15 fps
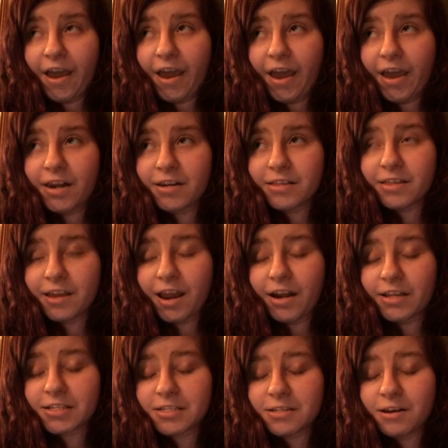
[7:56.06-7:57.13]
And that
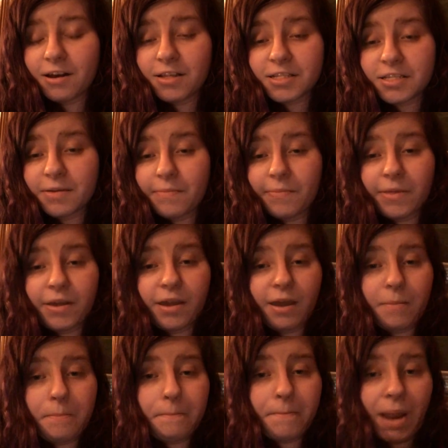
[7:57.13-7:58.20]
is not something
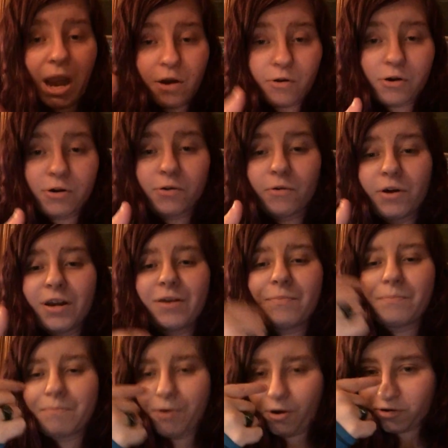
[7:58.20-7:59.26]
a paranoid
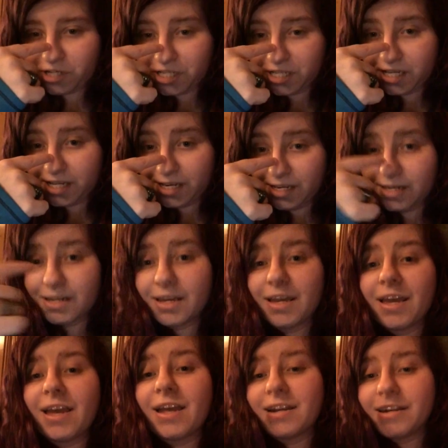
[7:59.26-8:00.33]
person
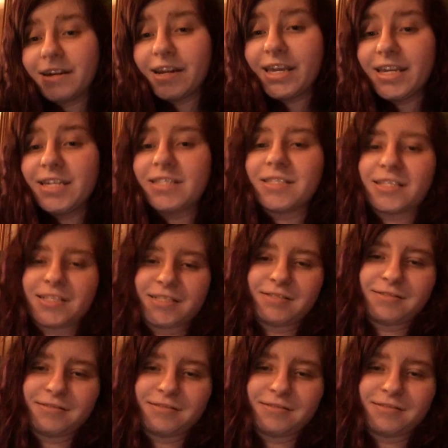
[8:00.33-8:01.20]
needs.